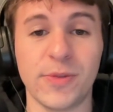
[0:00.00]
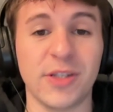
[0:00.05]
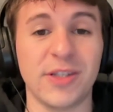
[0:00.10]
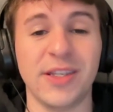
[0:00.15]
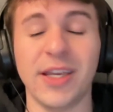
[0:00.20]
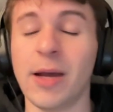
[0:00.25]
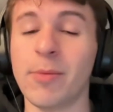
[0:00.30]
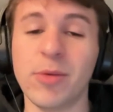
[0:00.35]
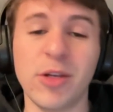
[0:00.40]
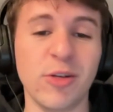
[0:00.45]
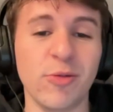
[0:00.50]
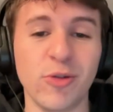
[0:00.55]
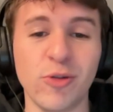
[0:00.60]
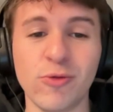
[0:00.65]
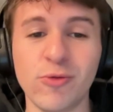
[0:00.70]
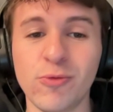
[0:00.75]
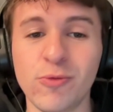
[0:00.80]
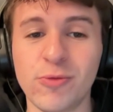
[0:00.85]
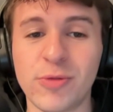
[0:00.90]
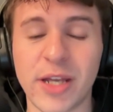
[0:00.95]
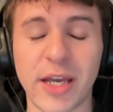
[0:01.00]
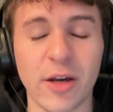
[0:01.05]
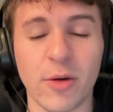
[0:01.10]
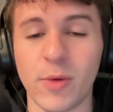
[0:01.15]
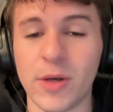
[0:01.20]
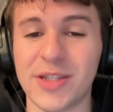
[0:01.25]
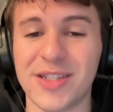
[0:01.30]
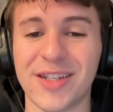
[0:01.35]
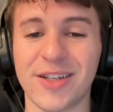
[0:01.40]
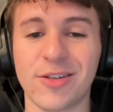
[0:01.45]
see how many new
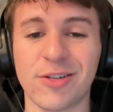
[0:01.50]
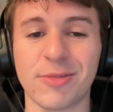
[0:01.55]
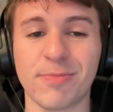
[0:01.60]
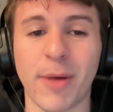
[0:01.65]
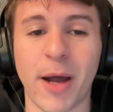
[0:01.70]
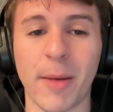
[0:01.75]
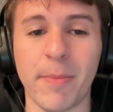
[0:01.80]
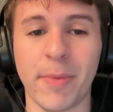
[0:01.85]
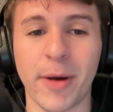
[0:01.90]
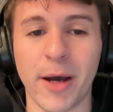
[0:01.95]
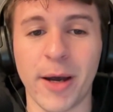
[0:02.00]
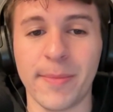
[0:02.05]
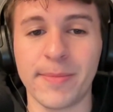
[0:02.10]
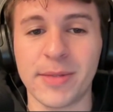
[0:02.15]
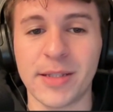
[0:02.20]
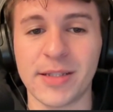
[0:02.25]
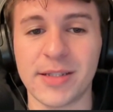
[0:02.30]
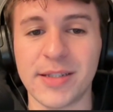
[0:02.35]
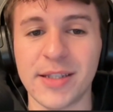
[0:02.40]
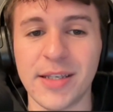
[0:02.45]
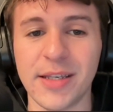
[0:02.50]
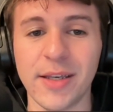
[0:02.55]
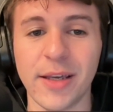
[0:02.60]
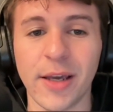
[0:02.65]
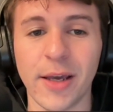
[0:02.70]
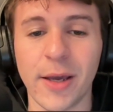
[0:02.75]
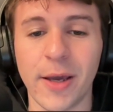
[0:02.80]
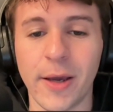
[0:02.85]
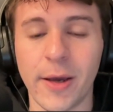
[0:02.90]
takeaway stickers pop up, to see